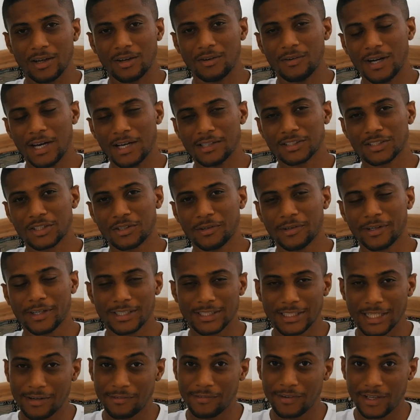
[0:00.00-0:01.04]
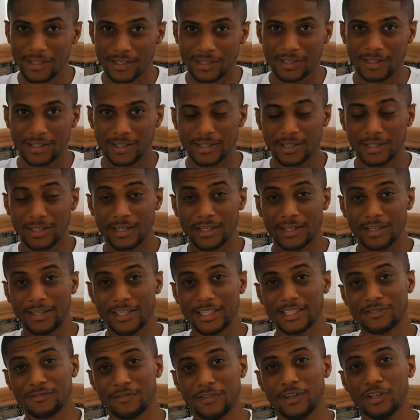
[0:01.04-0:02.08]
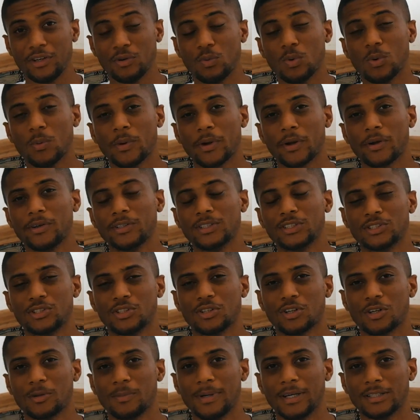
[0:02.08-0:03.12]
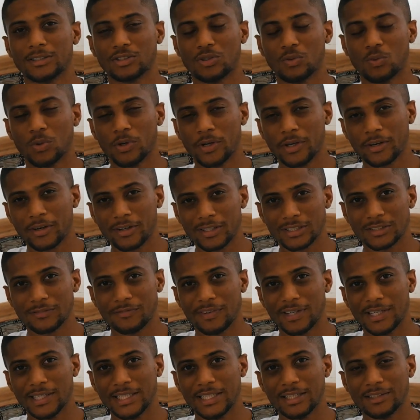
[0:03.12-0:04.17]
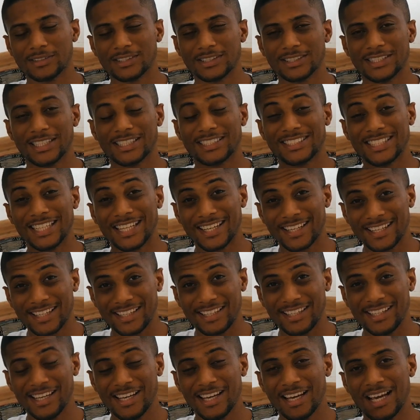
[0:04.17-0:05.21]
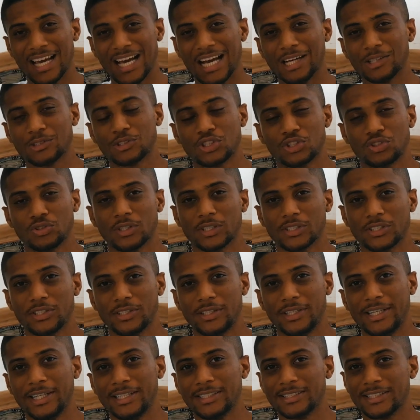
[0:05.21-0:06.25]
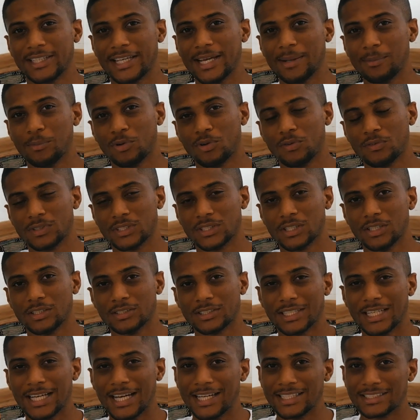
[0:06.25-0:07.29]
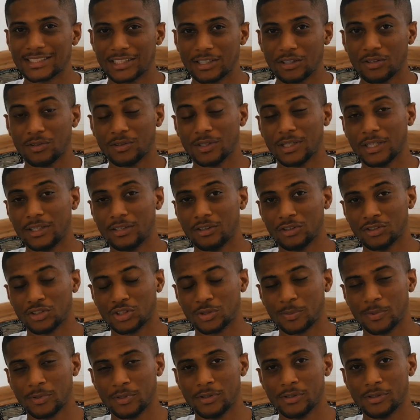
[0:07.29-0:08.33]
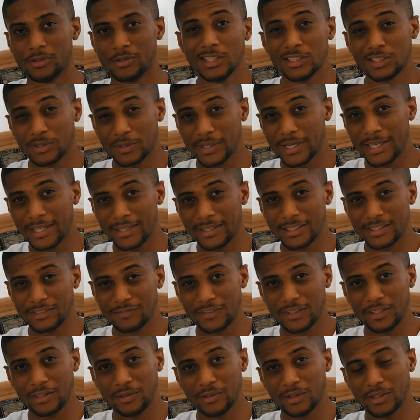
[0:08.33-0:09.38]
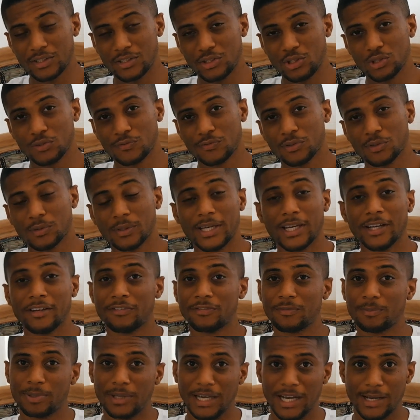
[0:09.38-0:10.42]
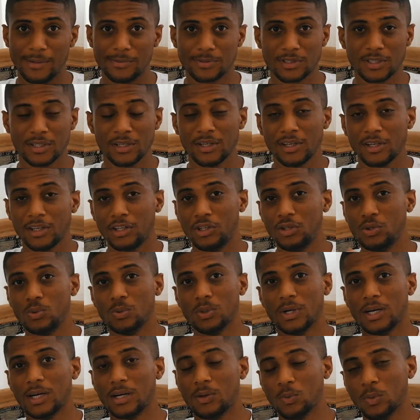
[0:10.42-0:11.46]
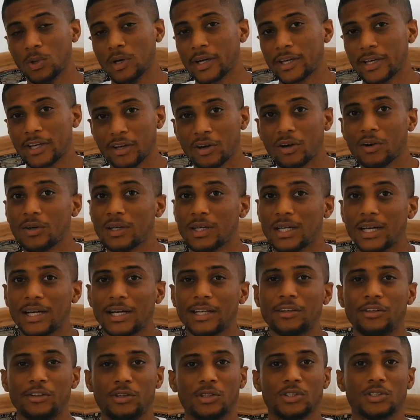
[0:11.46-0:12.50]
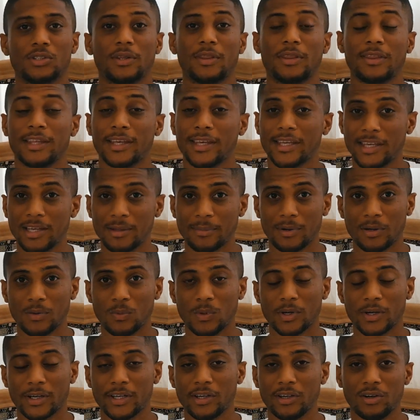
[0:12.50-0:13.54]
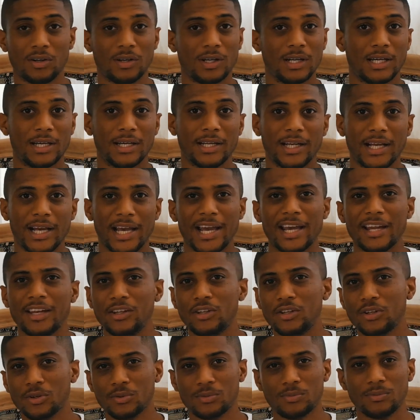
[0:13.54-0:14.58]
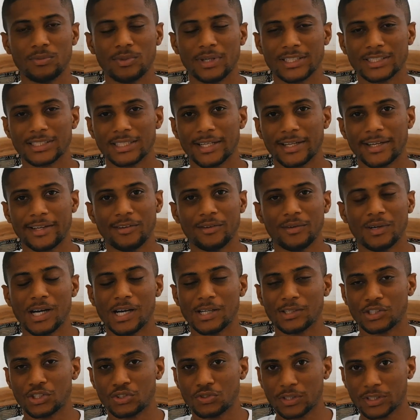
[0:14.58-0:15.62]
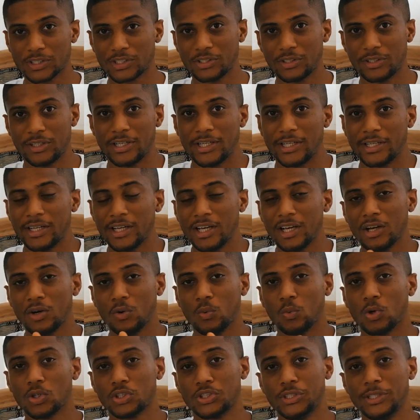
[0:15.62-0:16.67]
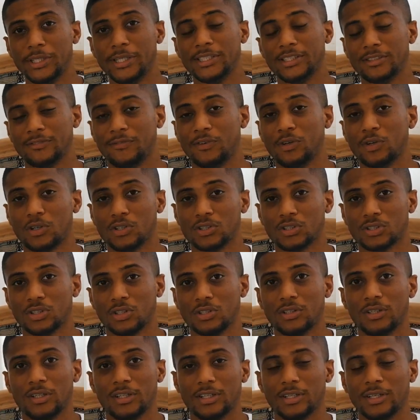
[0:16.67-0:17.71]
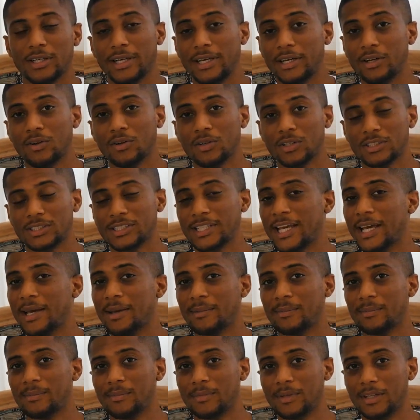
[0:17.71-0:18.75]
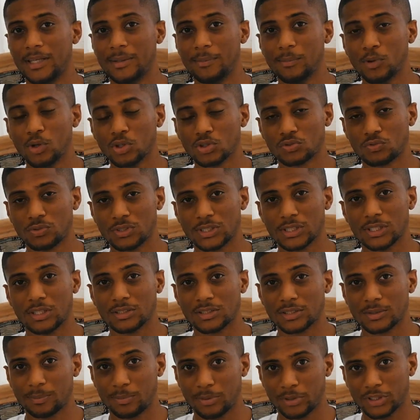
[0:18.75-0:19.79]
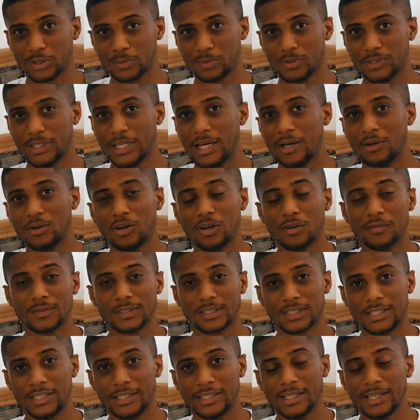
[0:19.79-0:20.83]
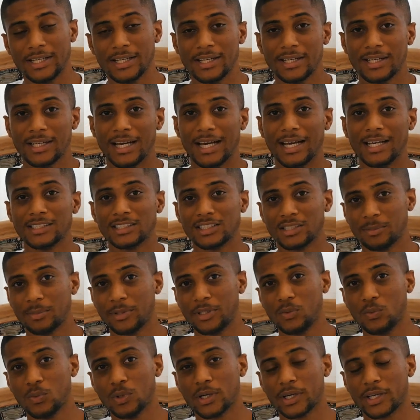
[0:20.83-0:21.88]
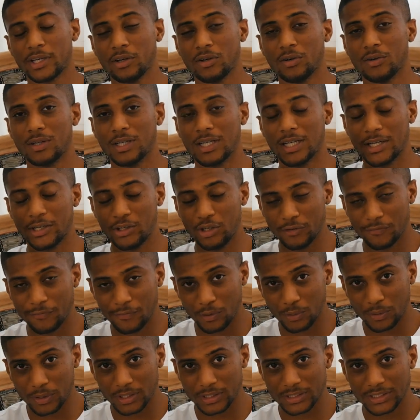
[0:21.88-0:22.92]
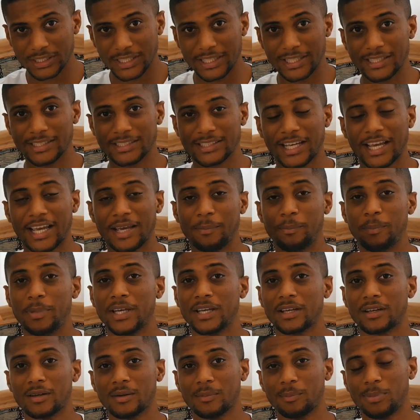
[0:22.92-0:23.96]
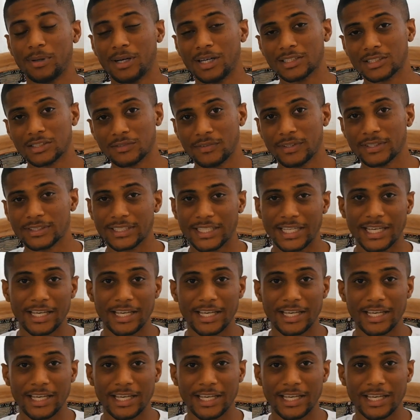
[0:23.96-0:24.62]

Alright, how's it going? It's Henry here, and in this video what we're going to talk about, or what you're going to find out, is exactly how to structure your day to get more results as an online entrepreneur. So again, this video is useful if perhaps you are working online, you're thinking about working online, and you don't exactly know how to structure your day, what you need to focus on in order to get the most results possible. Now, obviously, as somebody working online, your focus is a big part of it.